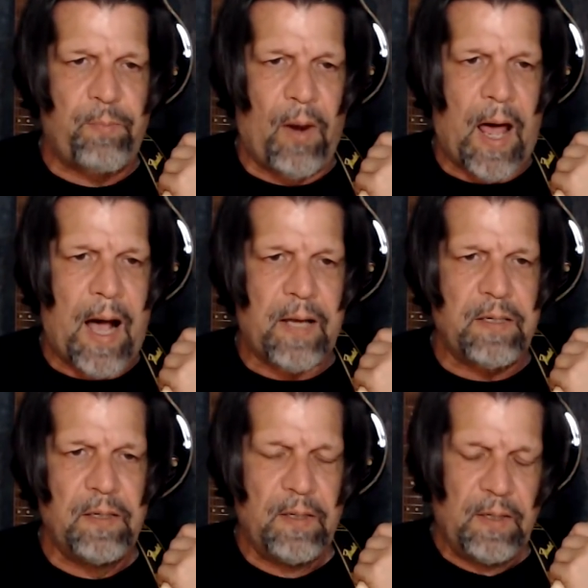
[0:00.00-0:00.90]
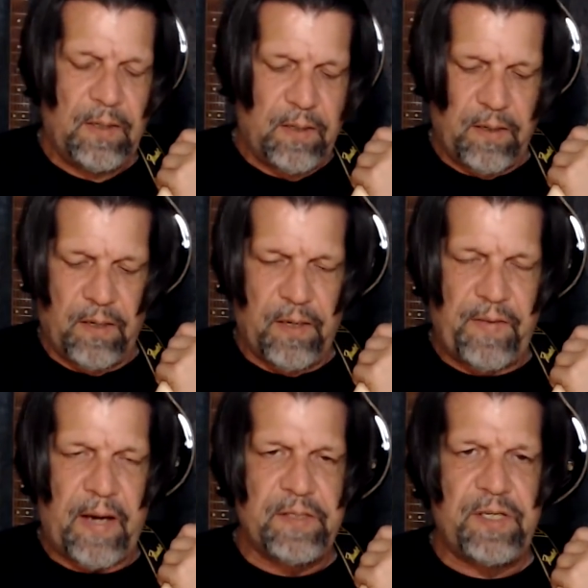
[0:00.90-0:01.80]
block
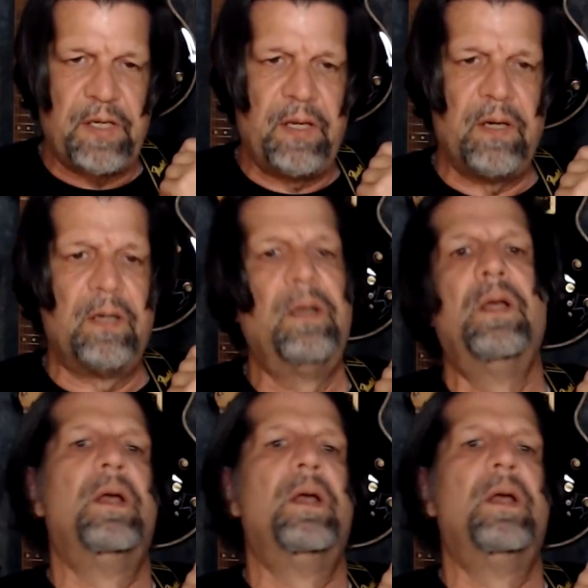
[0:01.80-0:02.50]
that is in here.